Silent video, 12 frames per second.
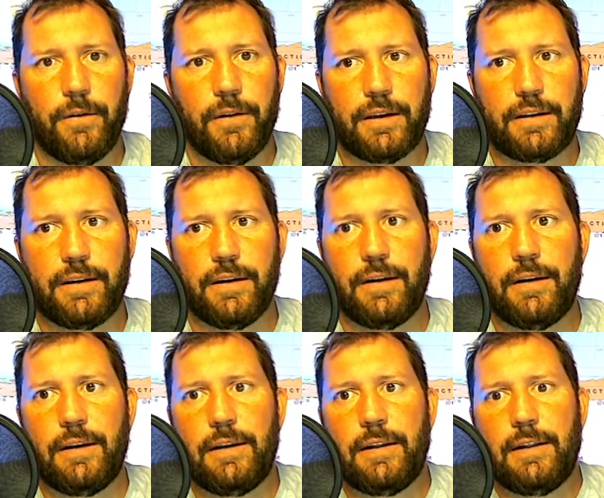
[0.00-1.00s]
like
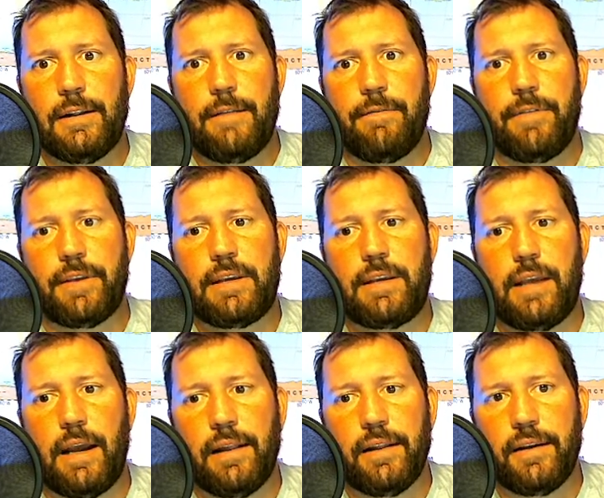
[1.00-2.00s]
the
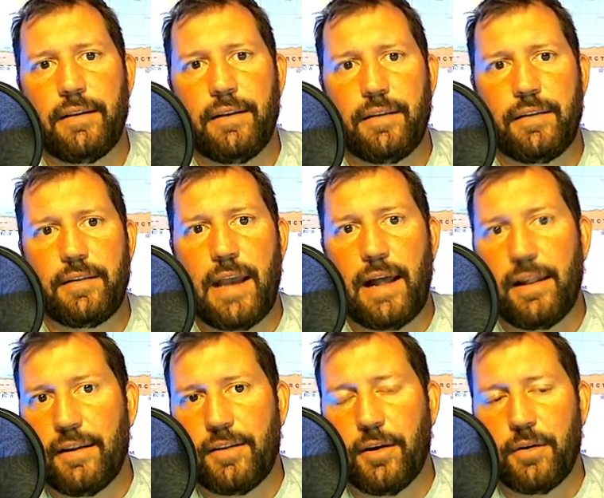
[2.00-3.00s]

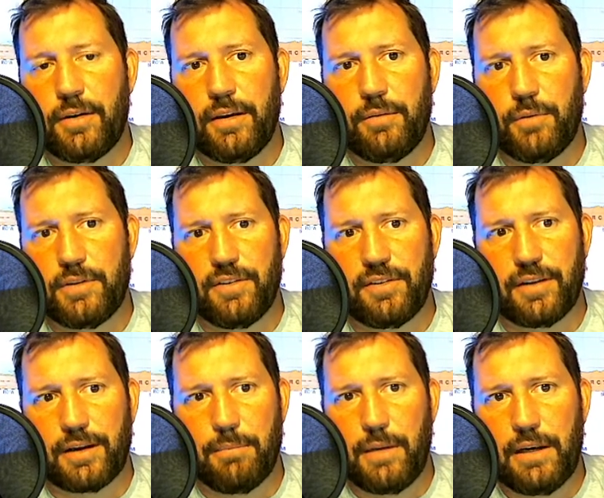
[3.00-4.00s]
Gala token, which is
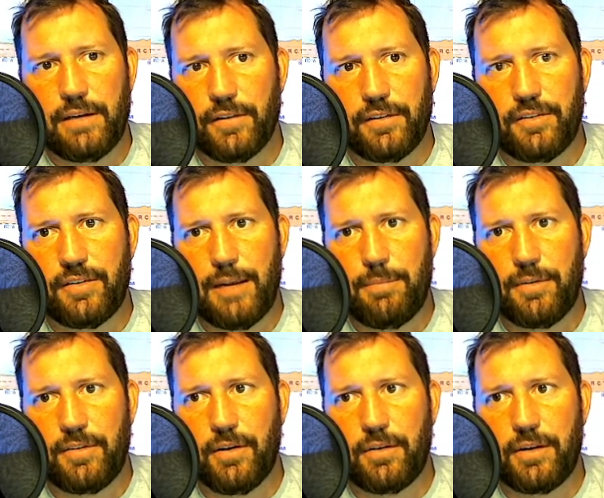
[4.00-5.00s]
like a metaverse type of
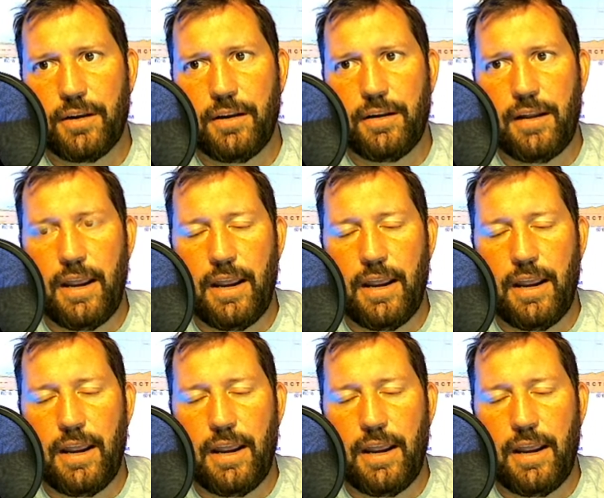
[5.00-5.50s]
token,